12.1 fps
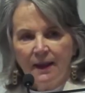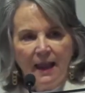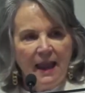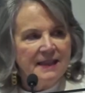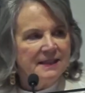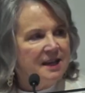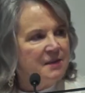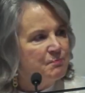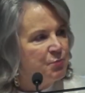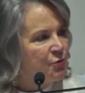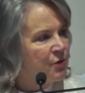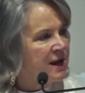As he
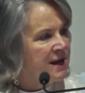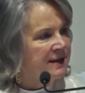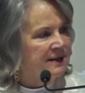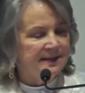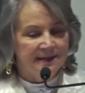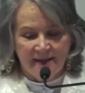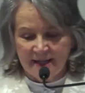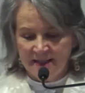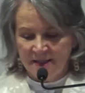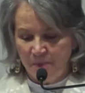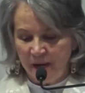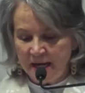breathes
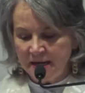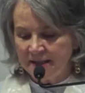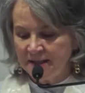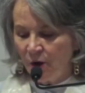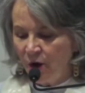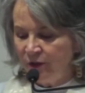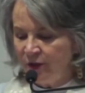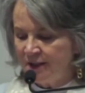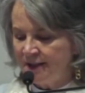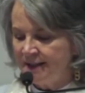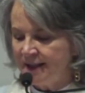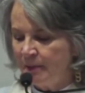this peace on the
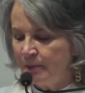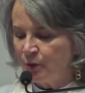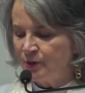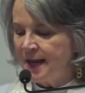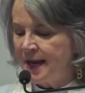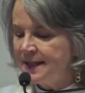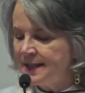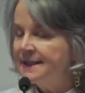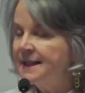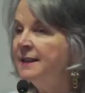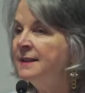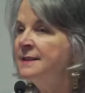disciples, he
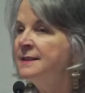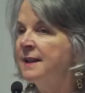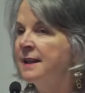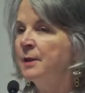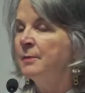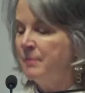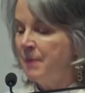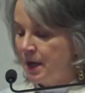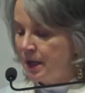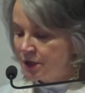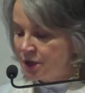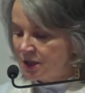sends
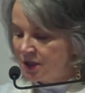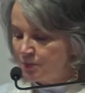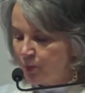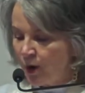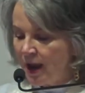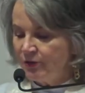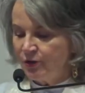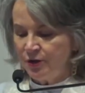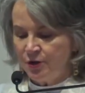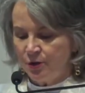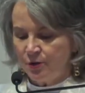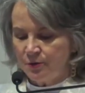them to spread the
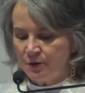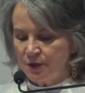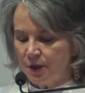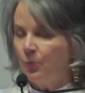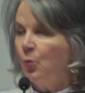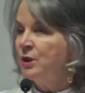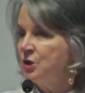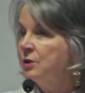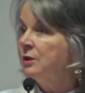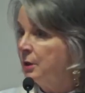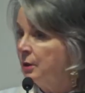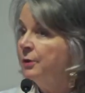news, which
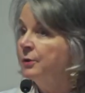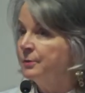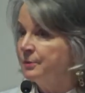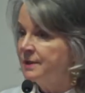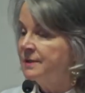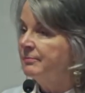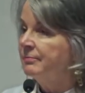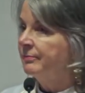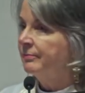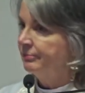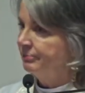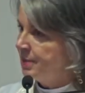includes
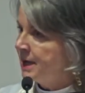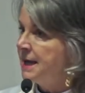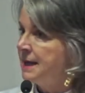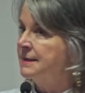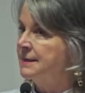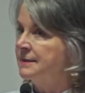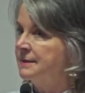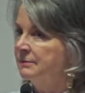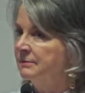peace